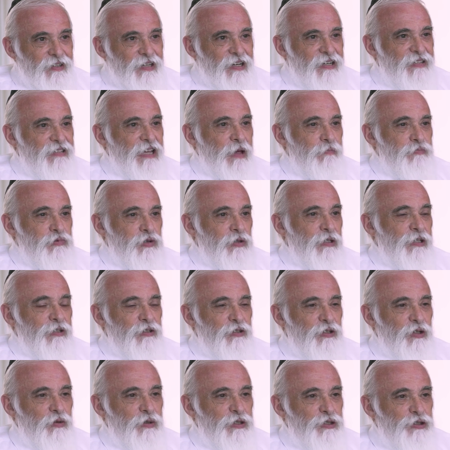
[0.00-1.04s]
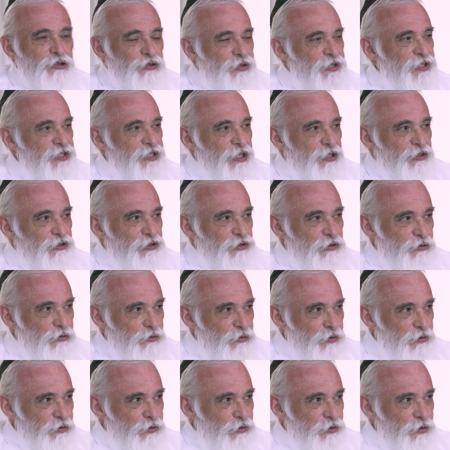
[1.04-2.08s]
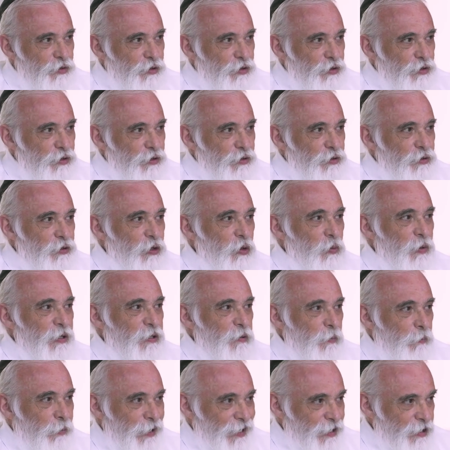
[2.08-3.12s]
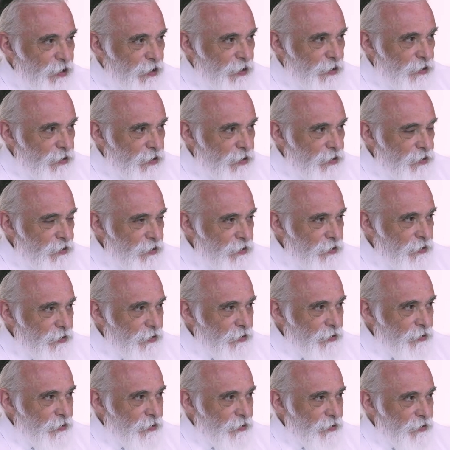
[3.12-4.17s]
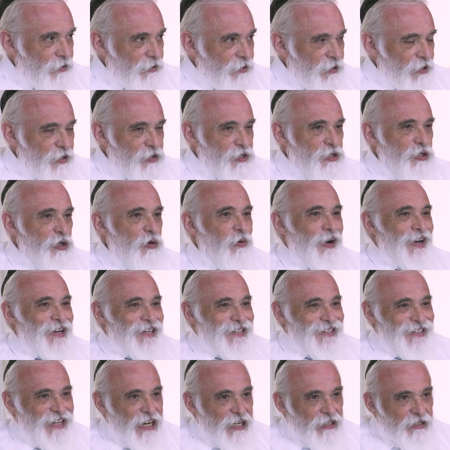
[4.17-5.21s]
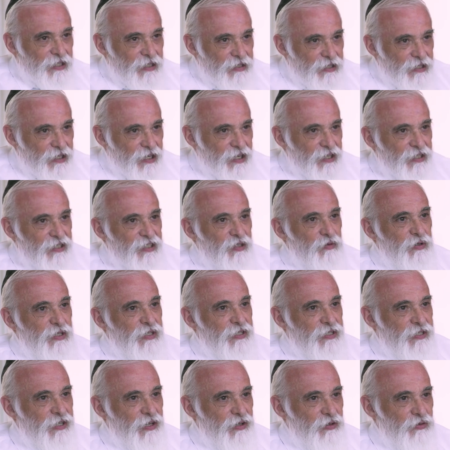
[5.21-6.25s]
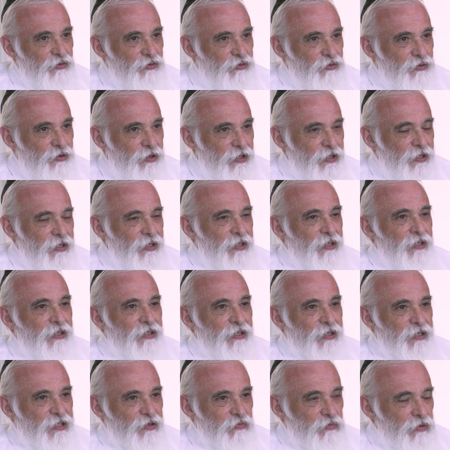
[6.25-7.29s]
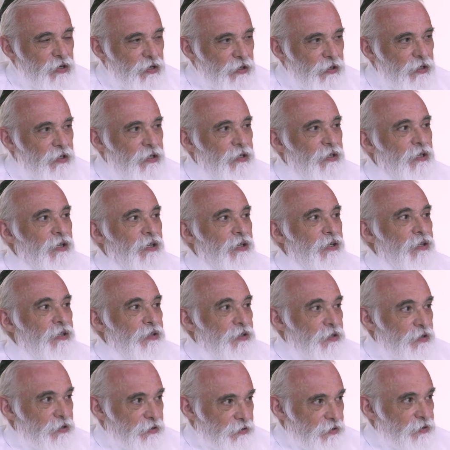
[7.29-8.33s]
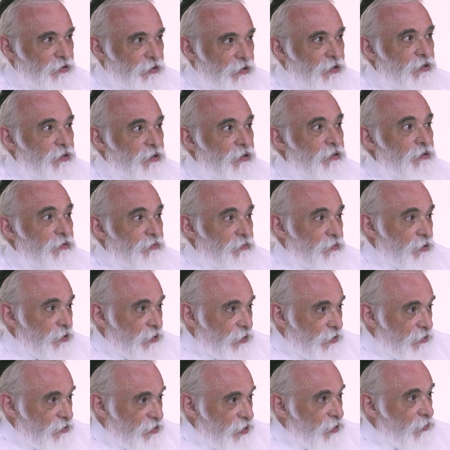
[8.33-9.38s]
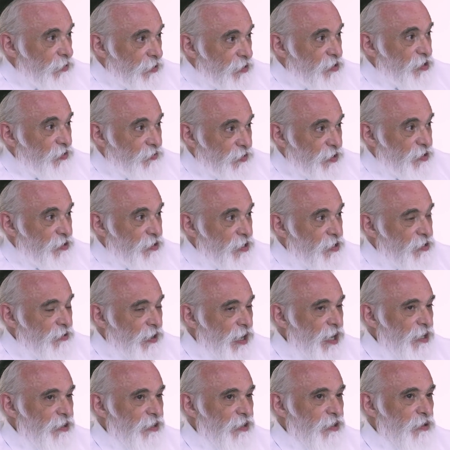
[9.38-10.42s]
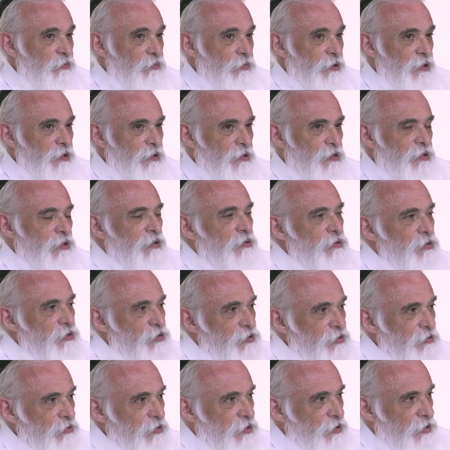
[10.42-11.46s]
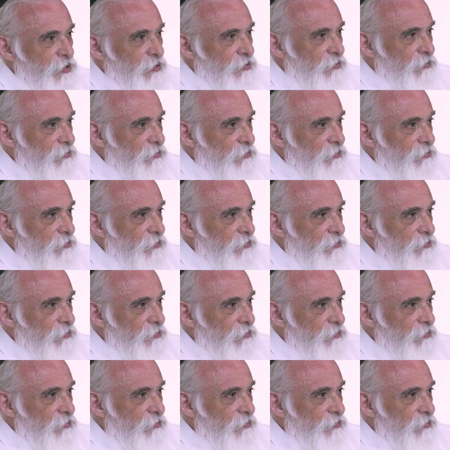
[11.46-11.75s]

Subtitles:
has absolutely no intrinsic truth, no independence, has no identity unto itself. It's merely the consequence of His desire that it be. So who's choosing?